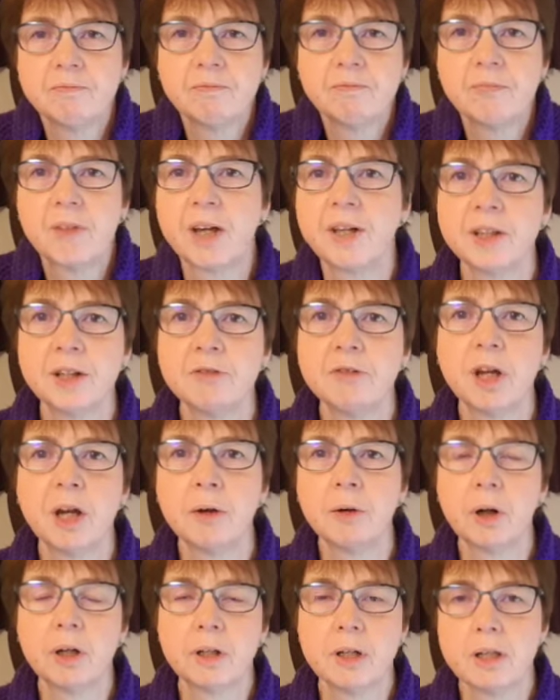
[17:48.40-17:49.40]
I don't know.
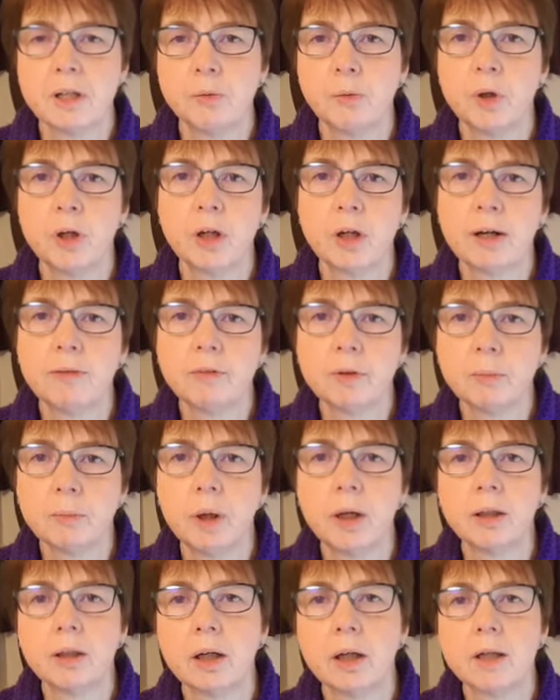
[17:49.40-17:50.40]
I don't think we are having
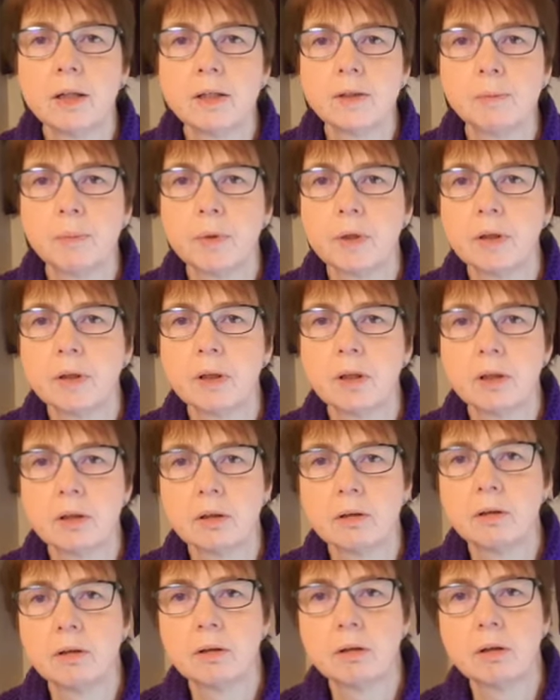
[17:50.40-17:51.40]
pancakes, but
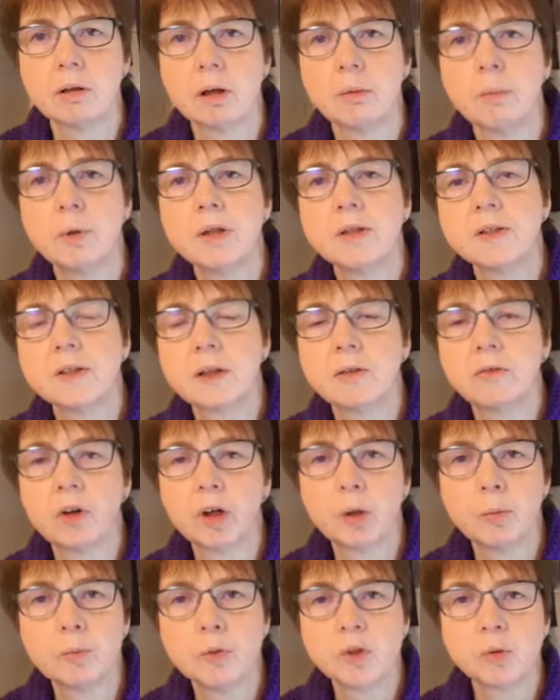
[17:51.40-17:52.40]
I might see if I
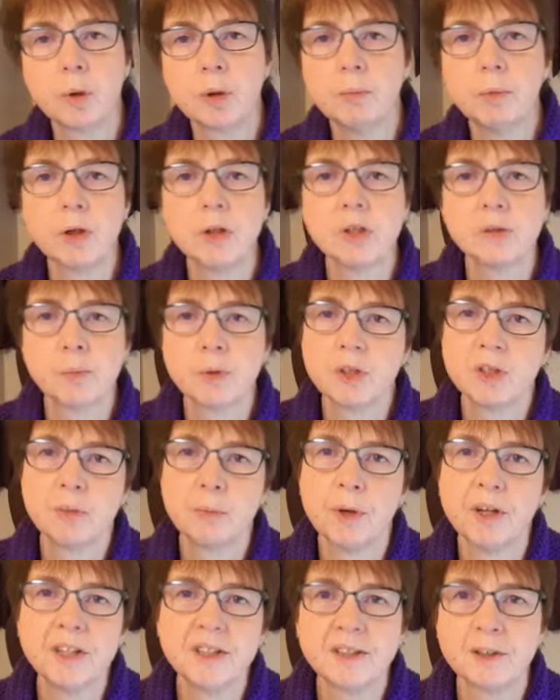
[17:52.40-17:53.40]
can persuade my husband to
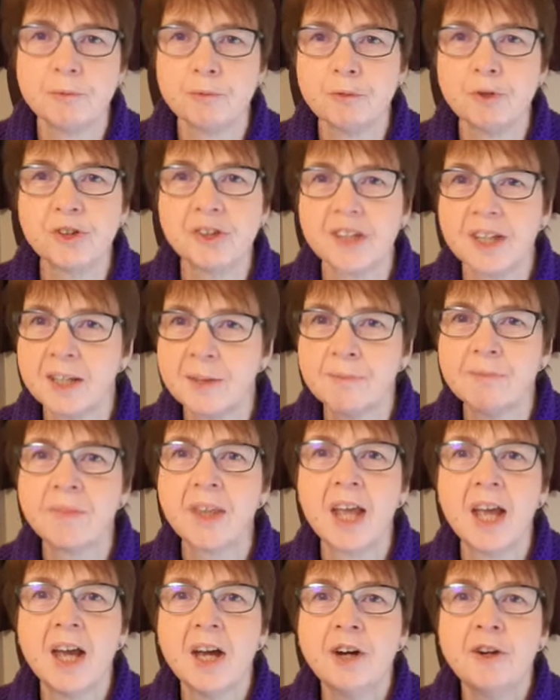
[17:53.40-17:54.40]
make some. We'll see.
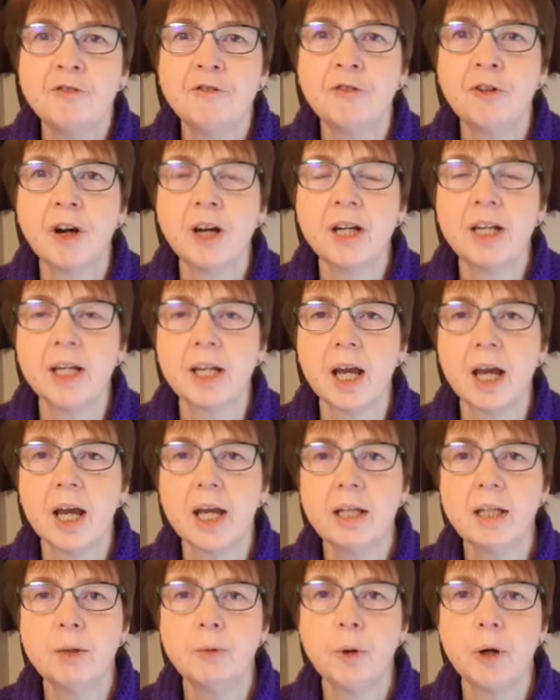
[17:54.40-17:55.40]
Right,
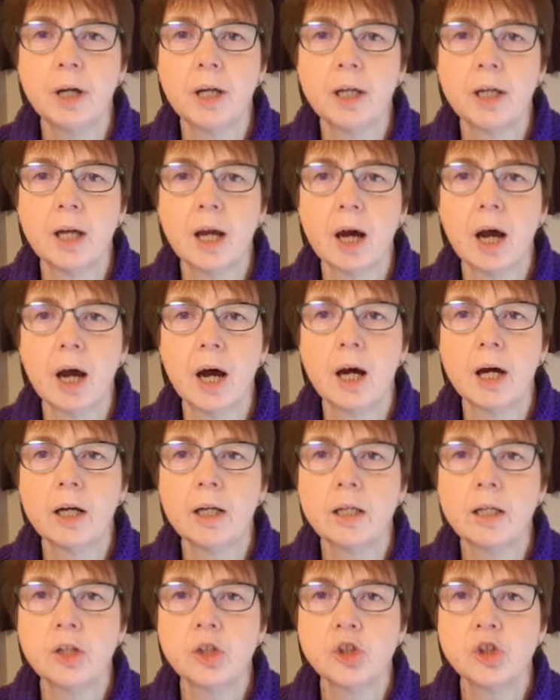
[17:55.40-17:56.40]
anyway,
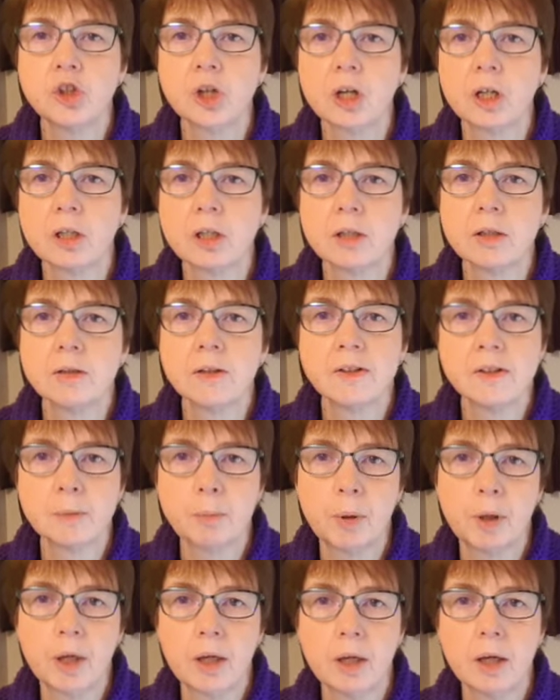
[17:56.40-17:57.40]
I shall
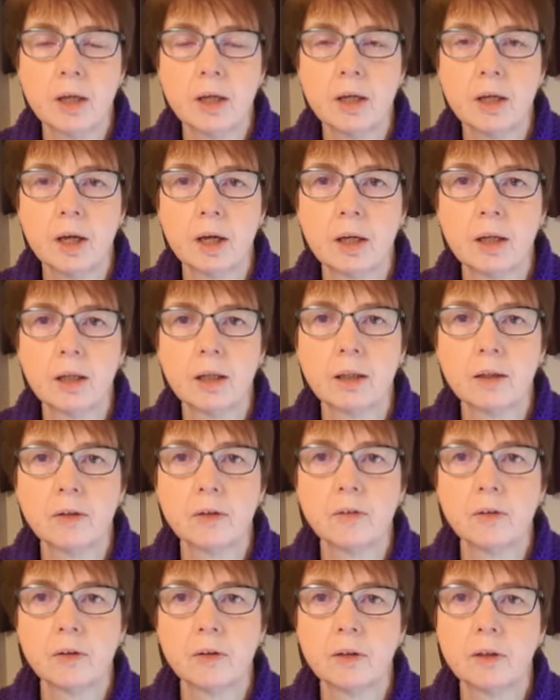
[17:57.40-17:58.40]
disappear
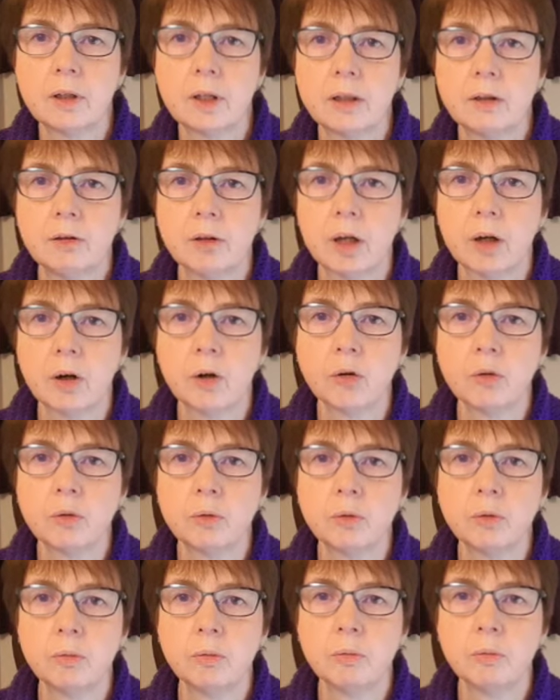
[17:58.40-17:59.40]
and let you get
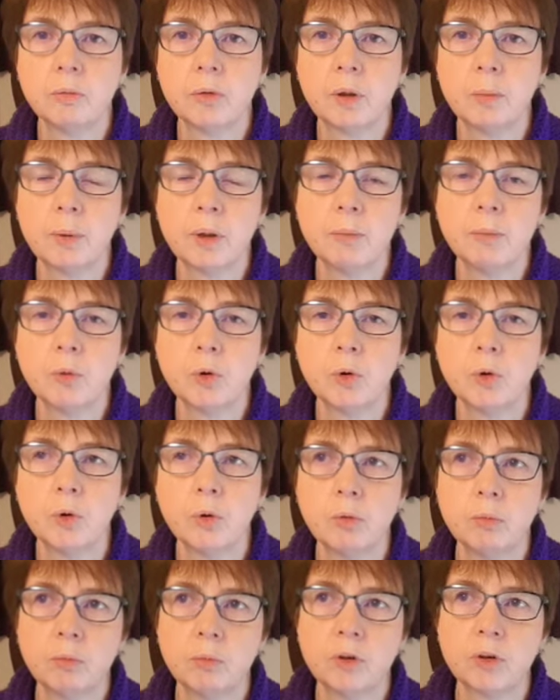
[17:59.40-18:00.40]
on a bit more
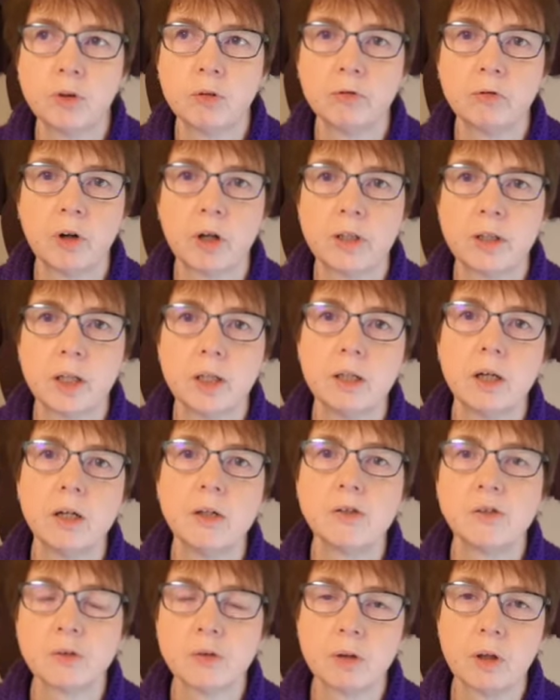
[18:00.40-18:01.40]
with your Friday
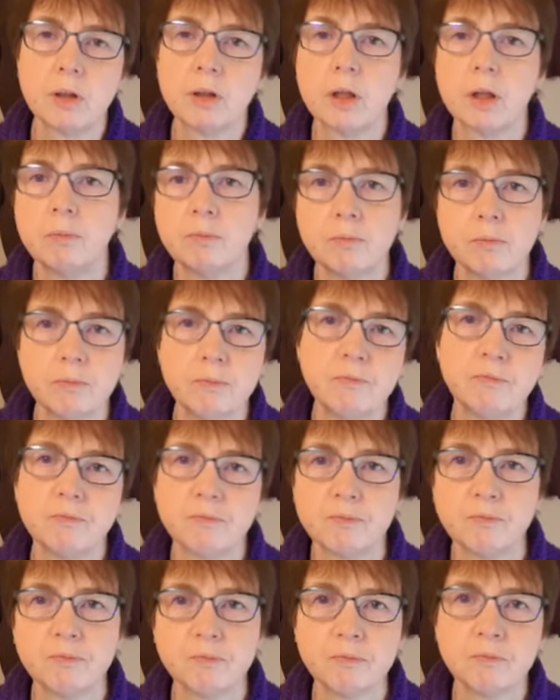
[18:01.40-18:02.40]
nights, although there
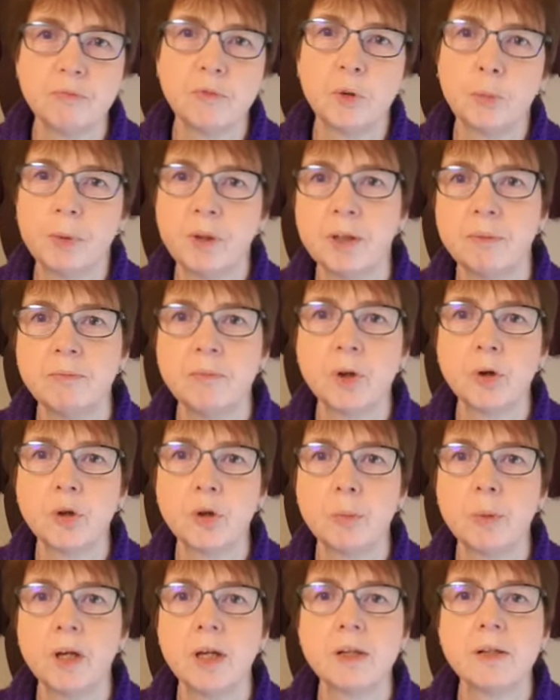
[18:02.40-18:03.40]
will be other
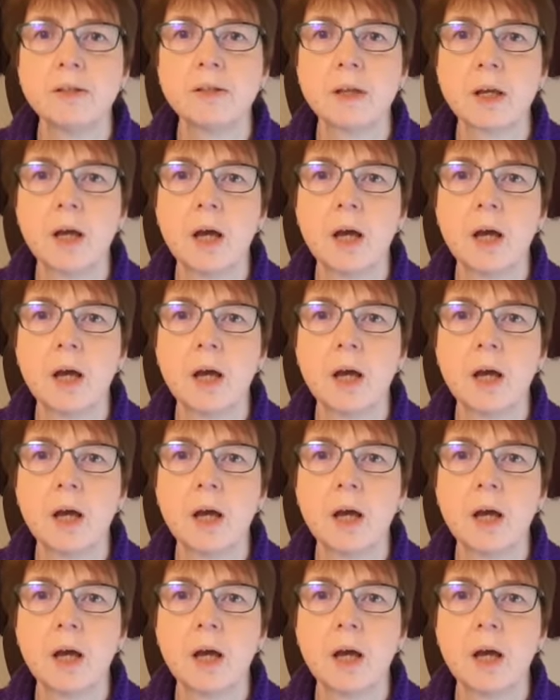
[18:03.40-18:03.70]
bits.